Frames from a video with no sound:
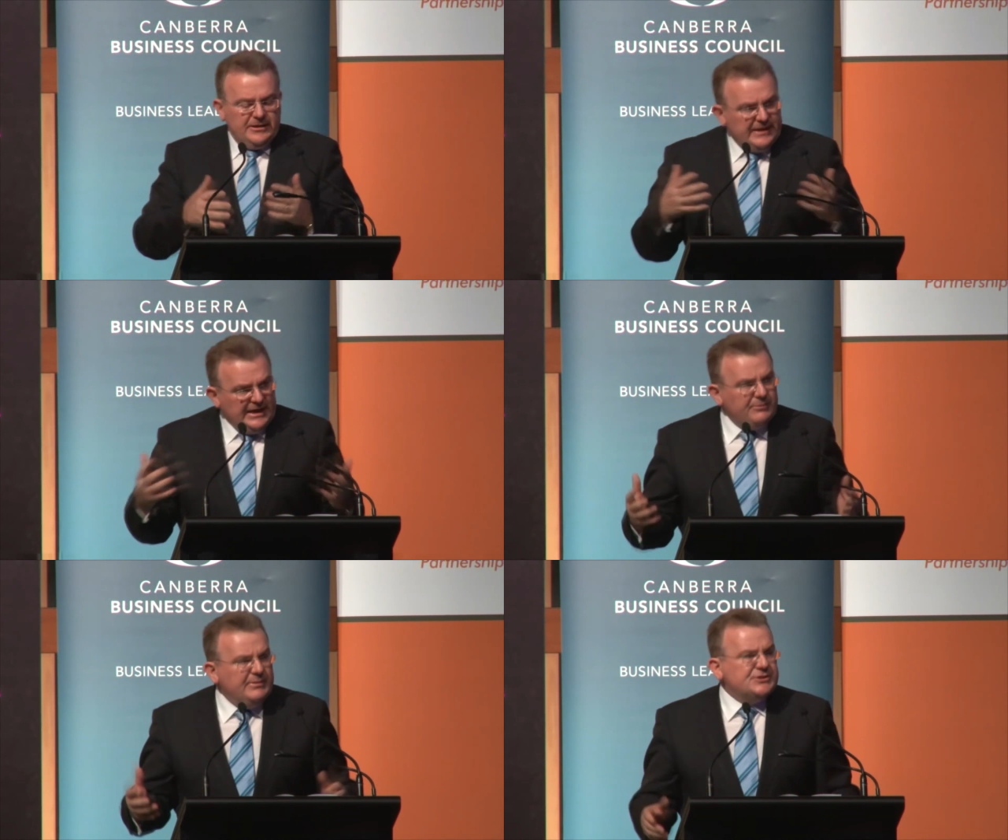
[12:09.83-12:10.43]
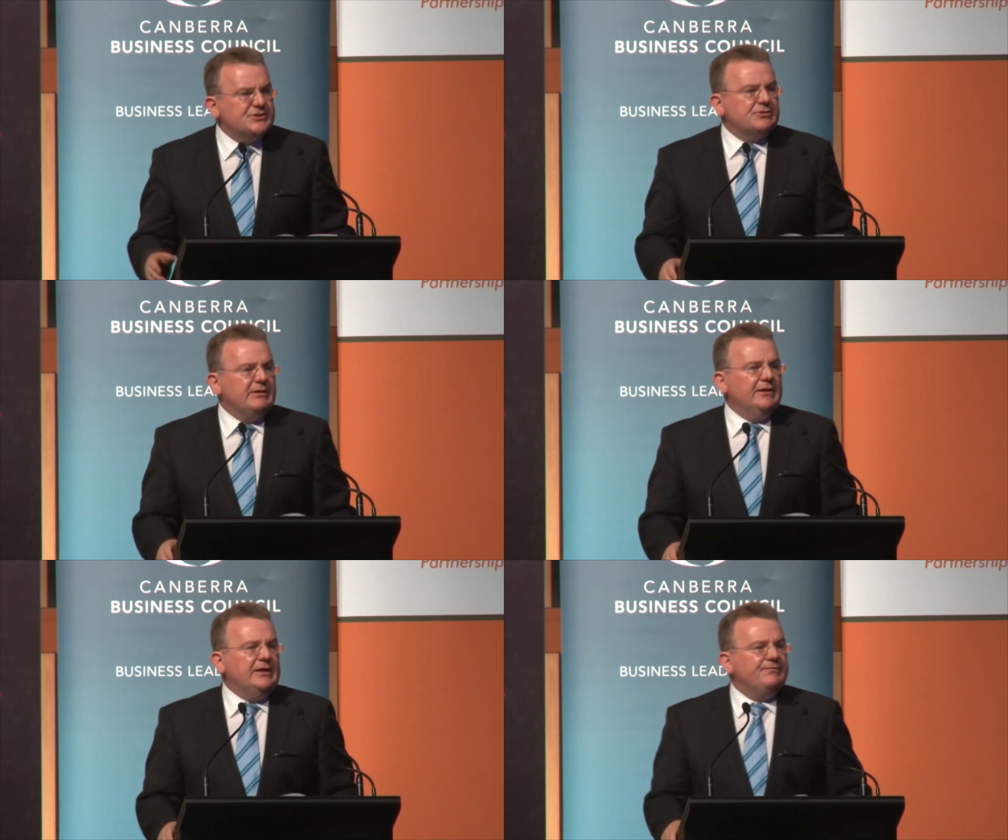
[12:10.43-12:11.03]
The other measures
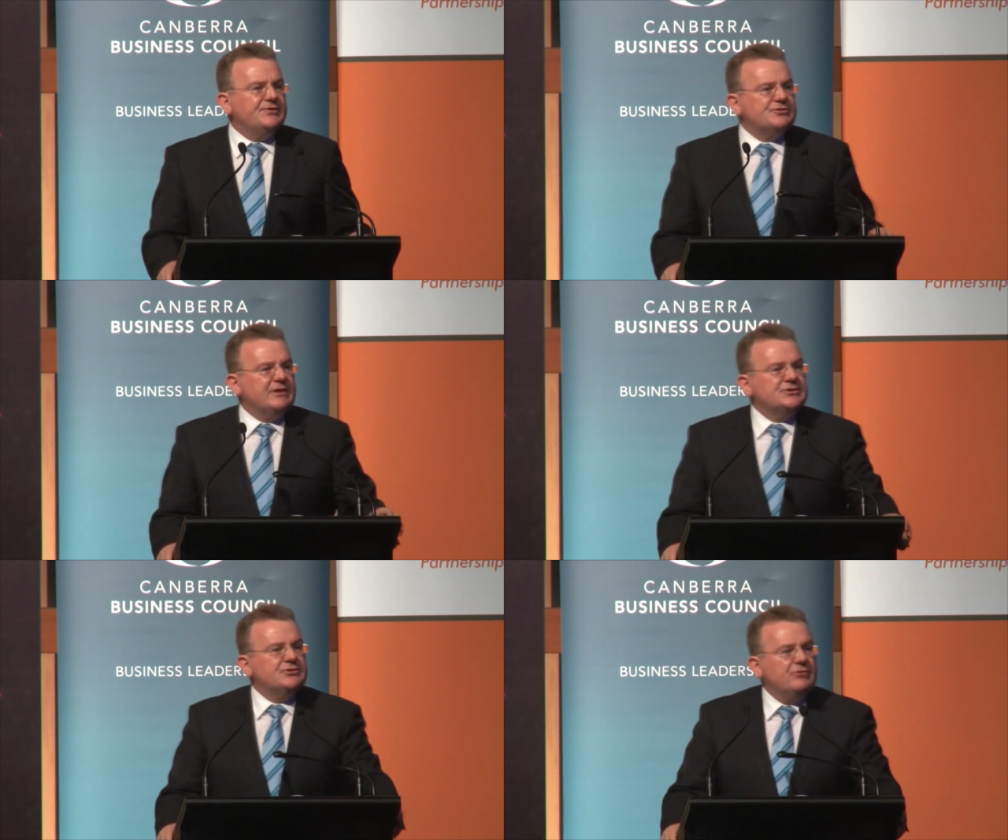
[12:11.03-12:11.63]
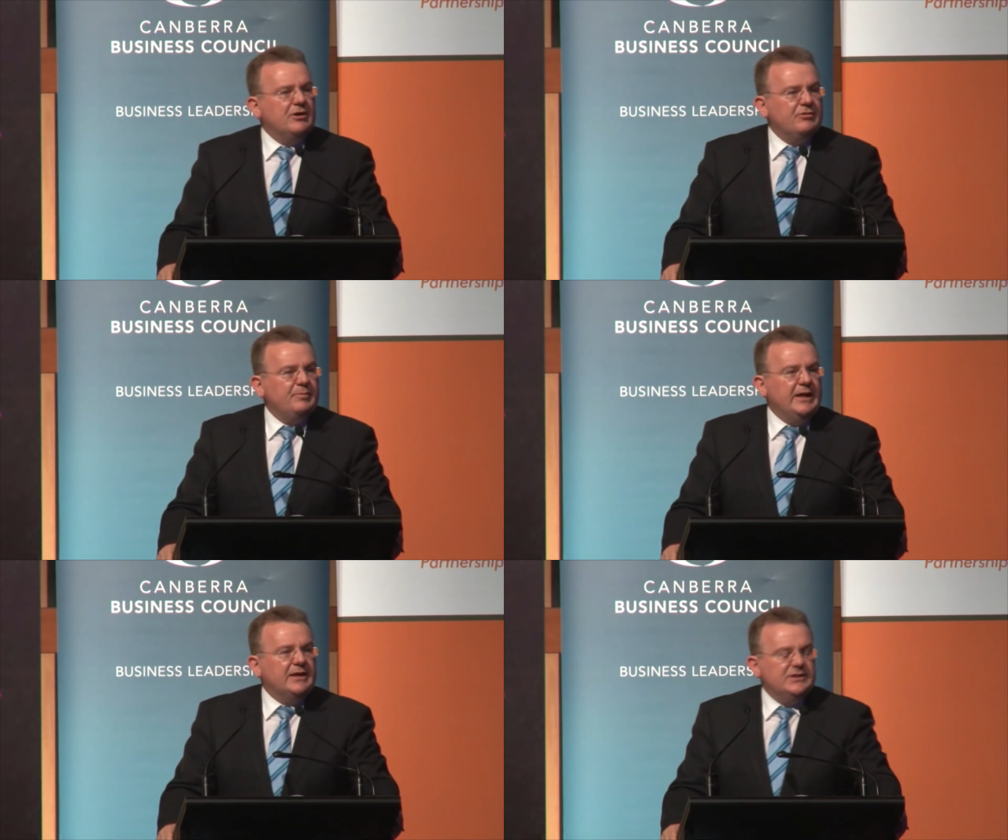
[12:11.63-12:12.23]
around the infrastructure
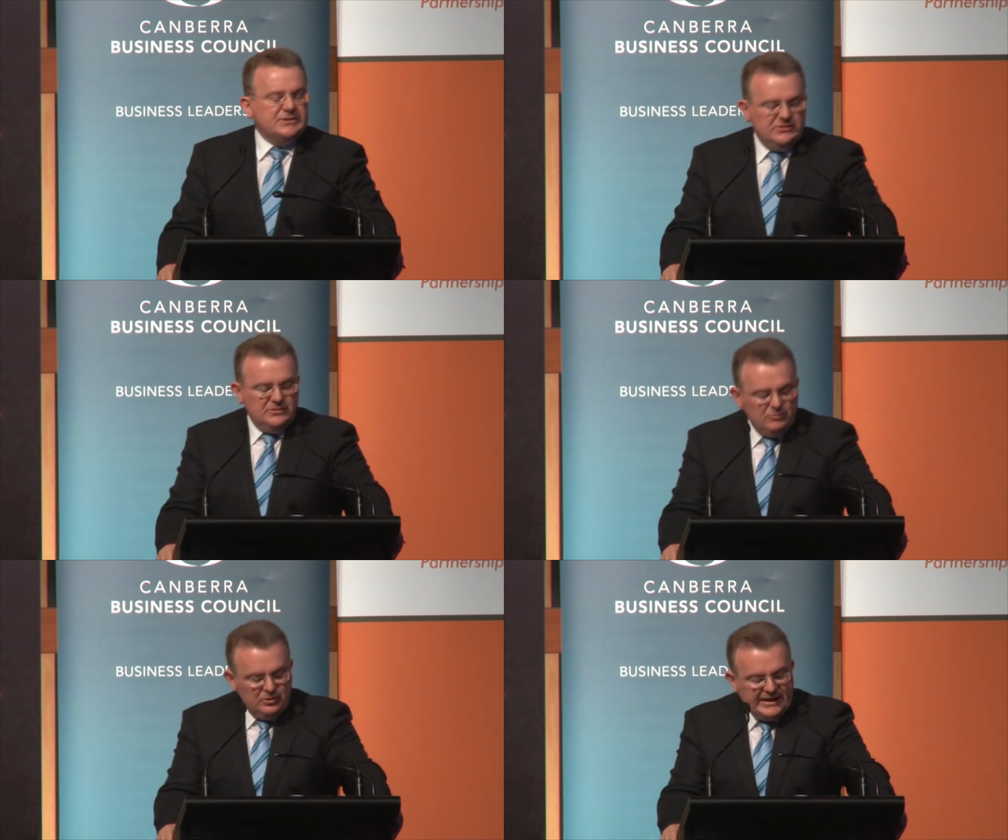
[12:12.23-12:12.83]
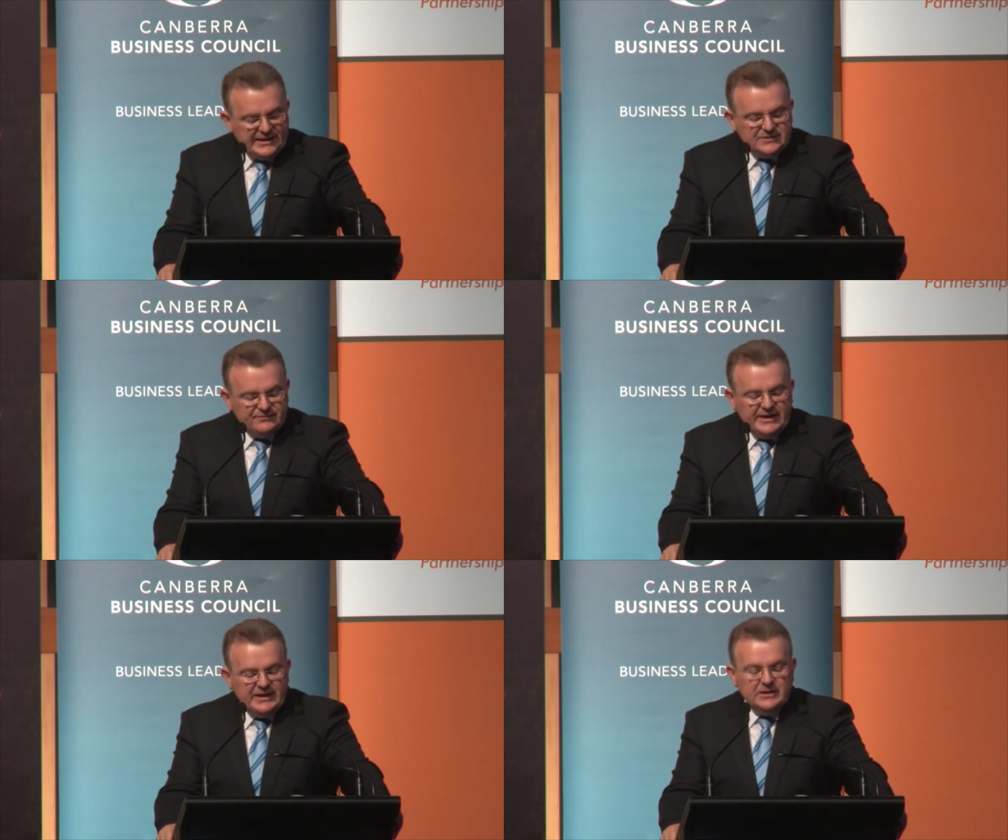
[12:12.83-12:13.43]
growth package will
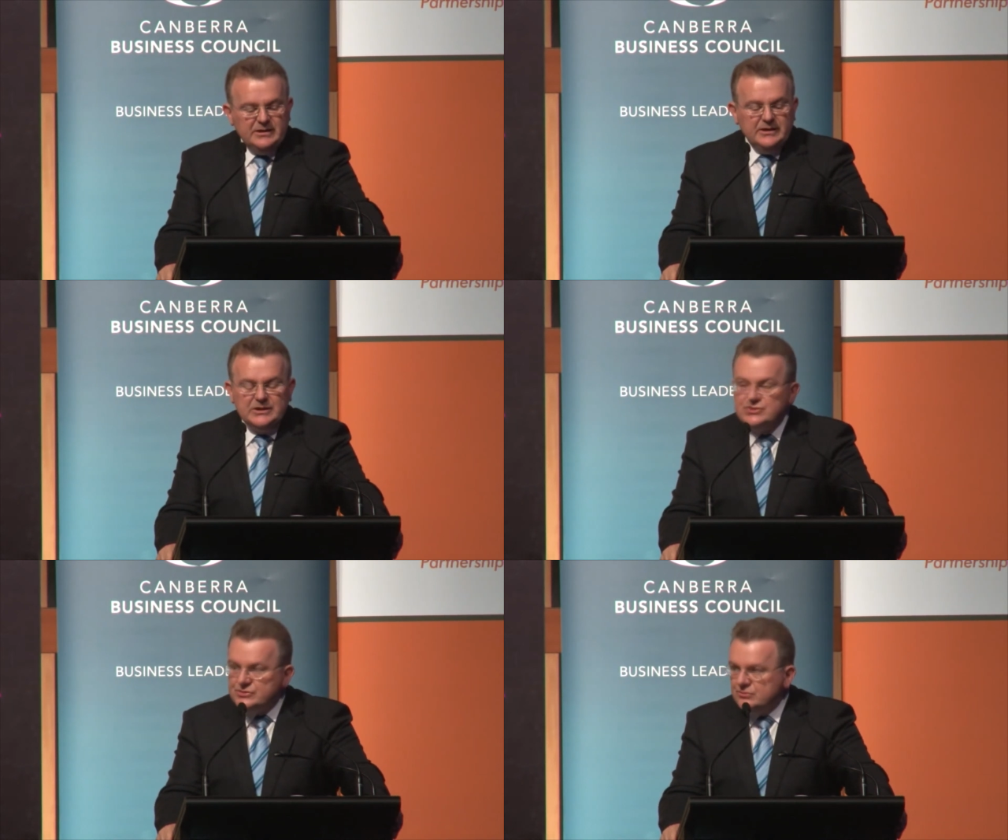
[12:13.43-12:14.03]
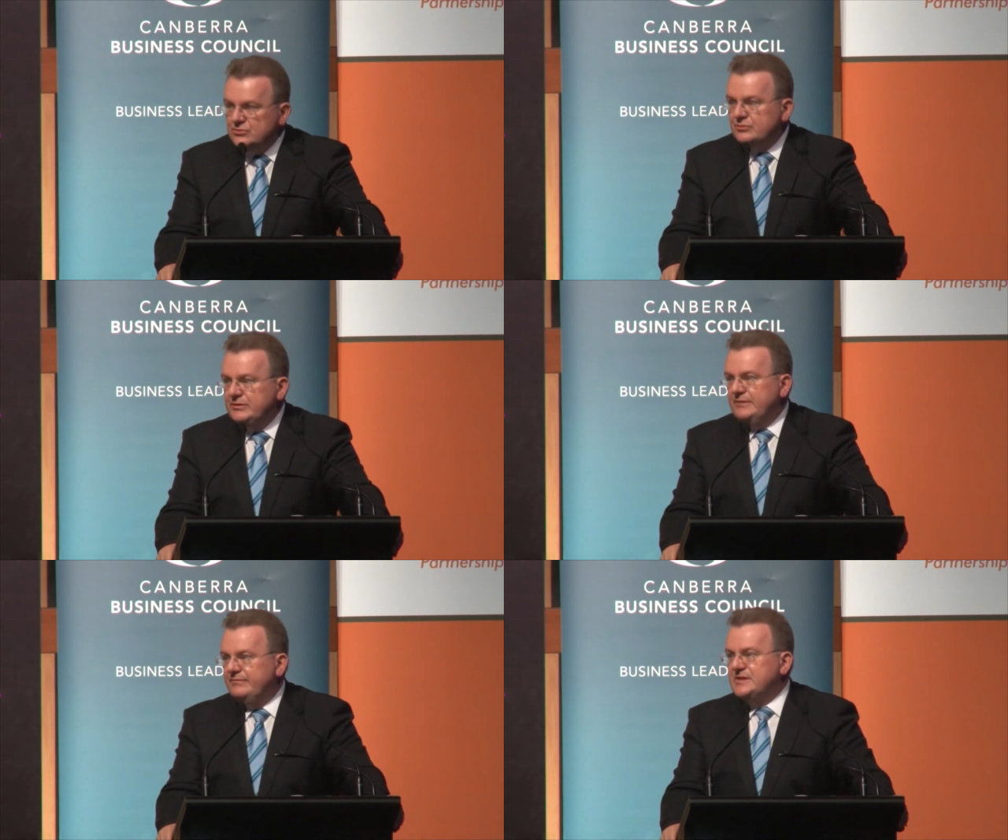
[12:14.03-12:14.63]
activate an
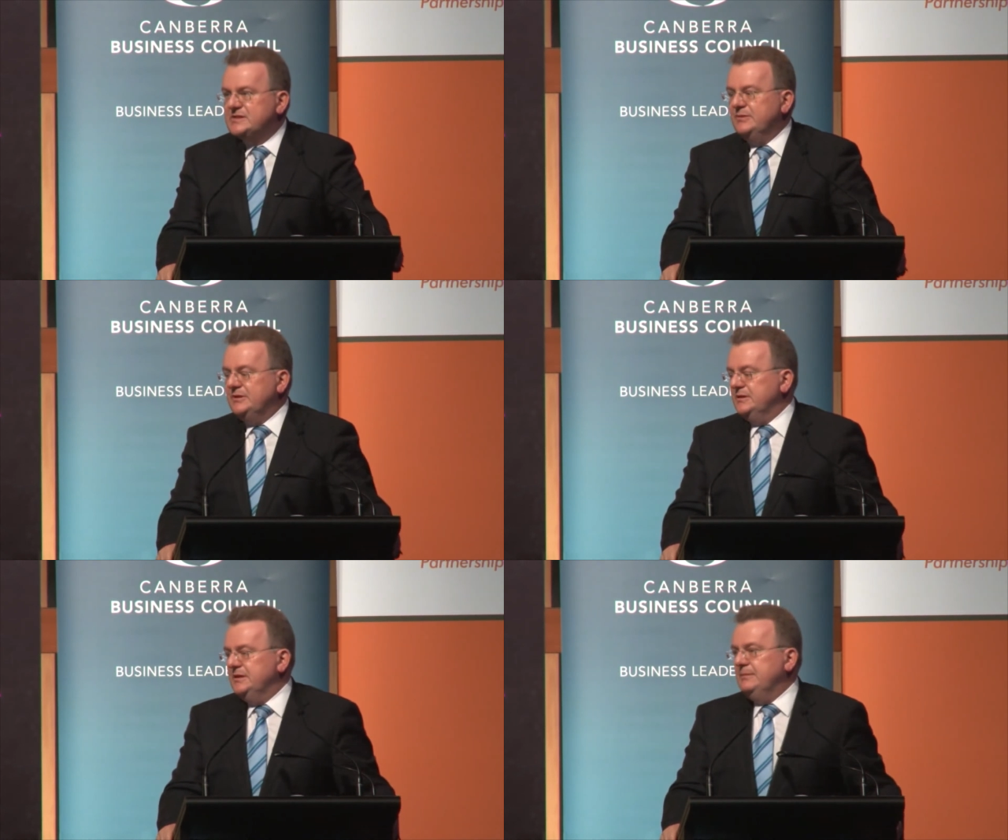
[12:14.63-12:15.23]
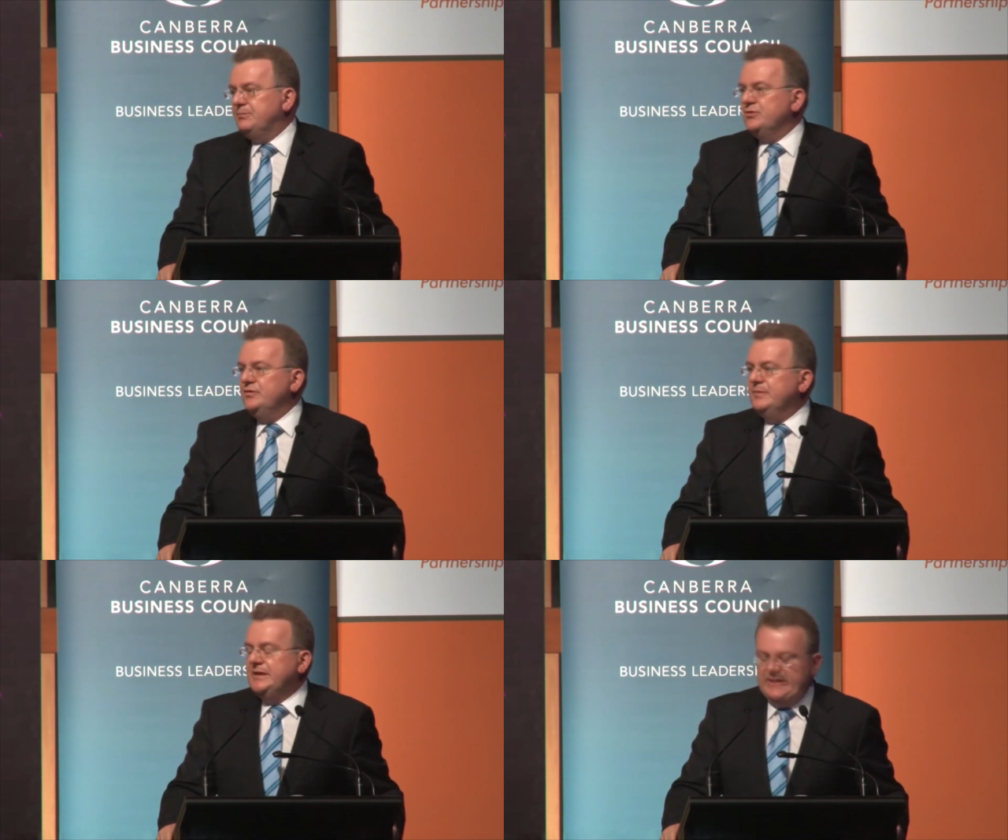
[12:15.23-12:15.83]
extraordinary investment in
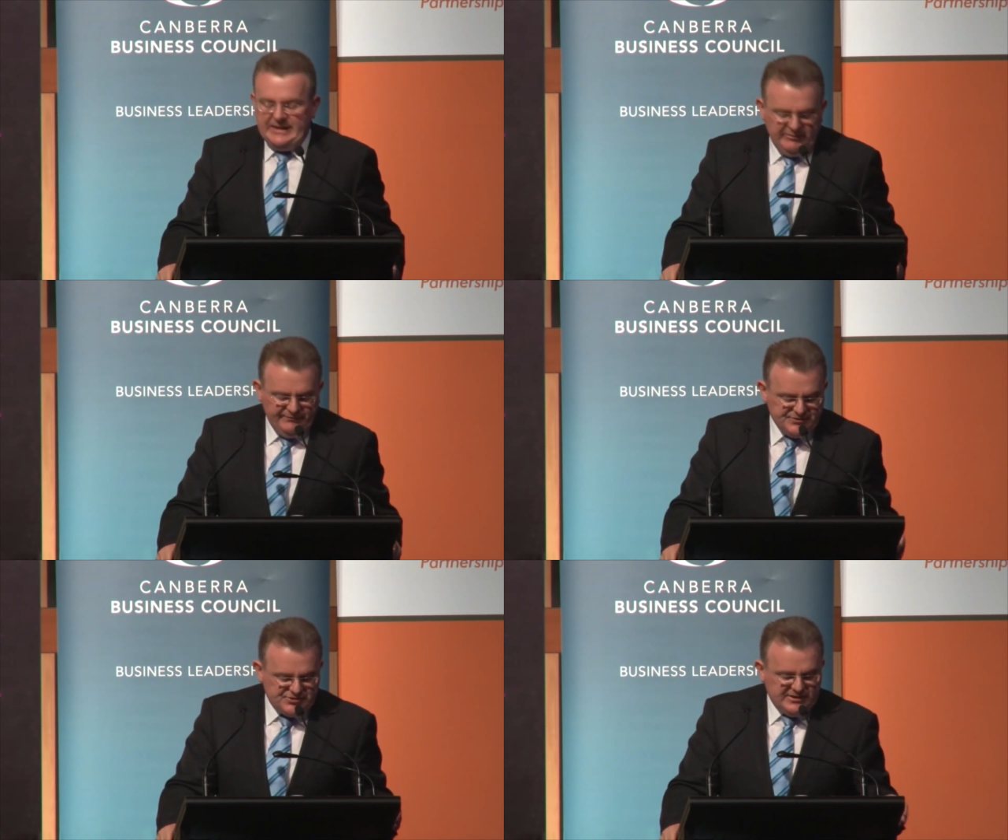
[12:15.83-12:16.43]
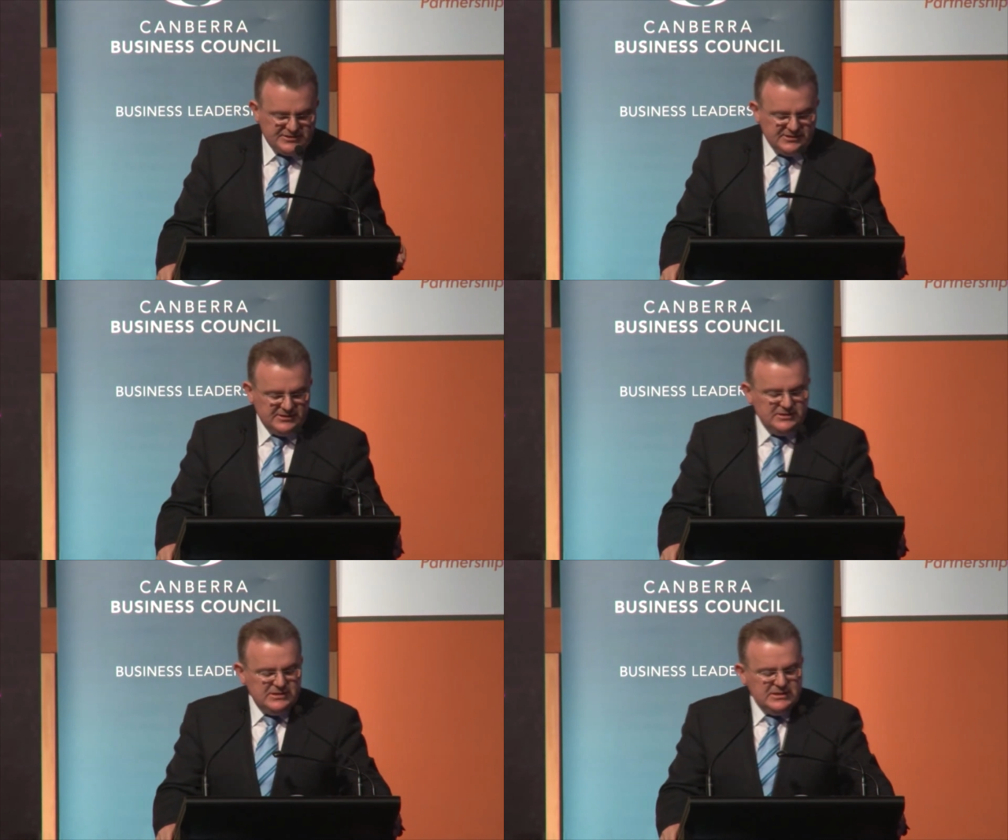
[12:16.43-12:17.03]
improvement in our infrastructure.